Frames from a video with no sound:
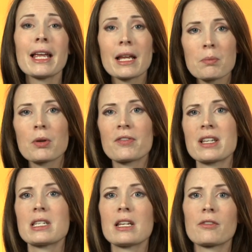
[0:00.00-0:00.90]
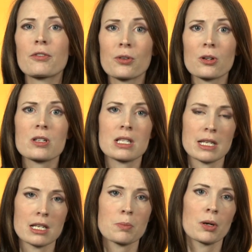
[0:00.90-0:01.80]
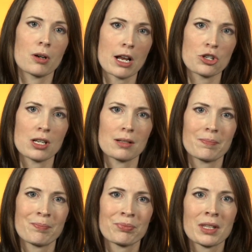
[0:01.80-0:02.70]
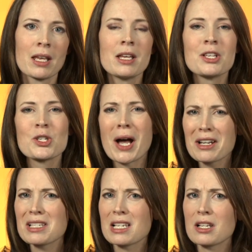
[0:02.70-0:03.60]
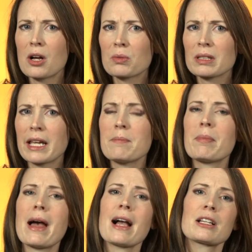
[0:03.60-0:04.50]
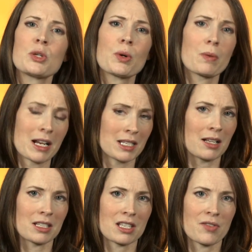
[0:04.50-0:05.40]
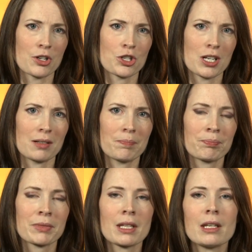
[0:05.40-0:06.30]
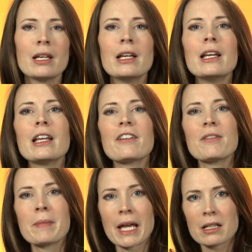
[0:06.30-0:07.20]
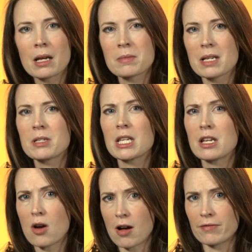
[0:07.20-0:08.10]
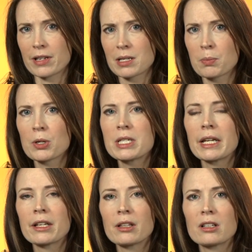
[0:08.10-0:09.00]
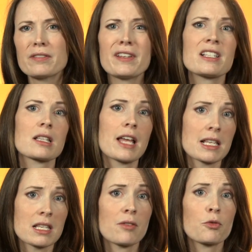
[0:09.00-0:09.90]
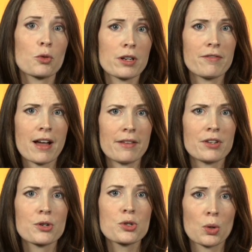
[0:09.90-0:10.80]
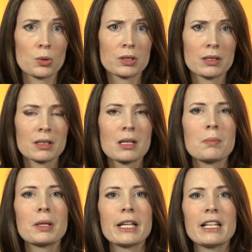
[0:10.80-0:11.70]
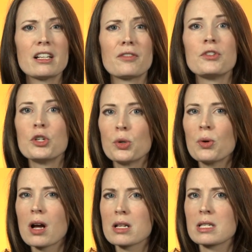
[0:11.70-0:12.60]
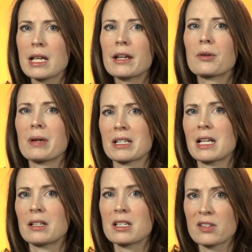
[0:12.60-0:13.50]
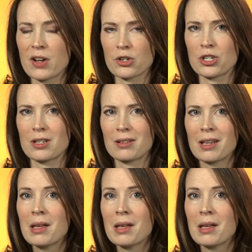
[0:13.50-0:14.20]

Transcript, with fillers: and preventing further disease progression. So, how does this all relate back to erectile dysfunction? If a man comes into the office, particularly if he's less than 45 years old, complaining of new onset erectile dysfunction,